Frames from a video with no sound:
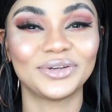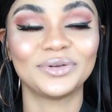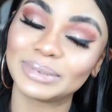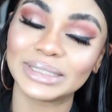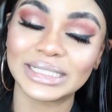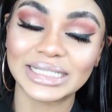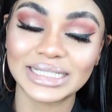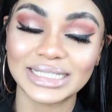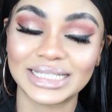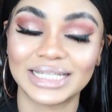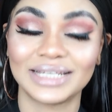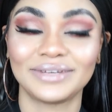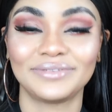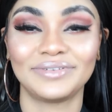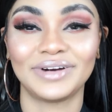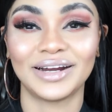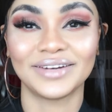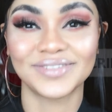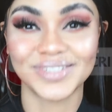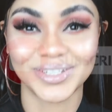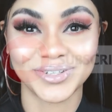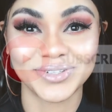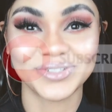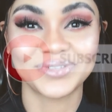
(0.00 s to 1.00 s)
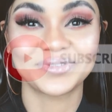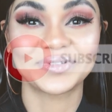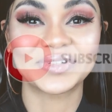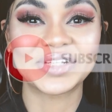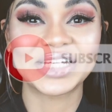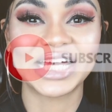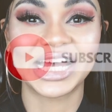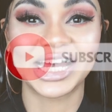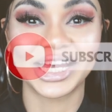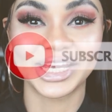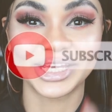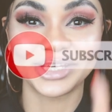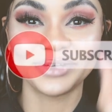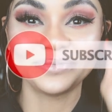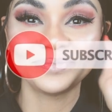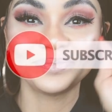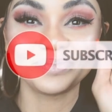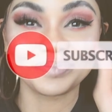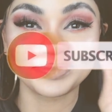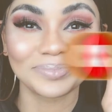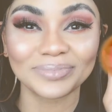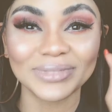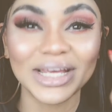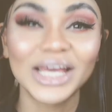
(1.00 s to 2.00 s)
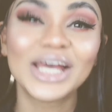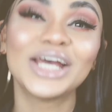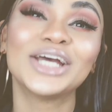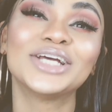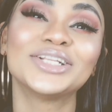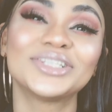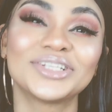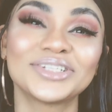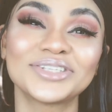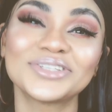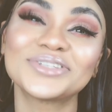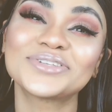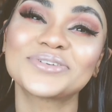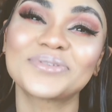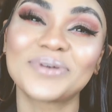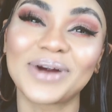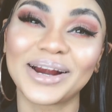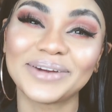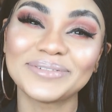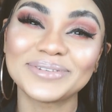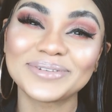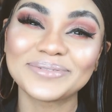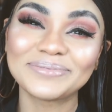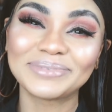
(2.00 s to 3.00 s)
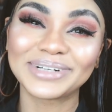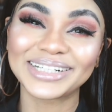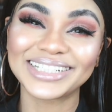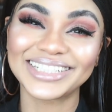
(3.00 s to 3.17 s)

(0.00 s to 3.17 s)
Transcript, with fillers: please take five seconds of time subscribe to my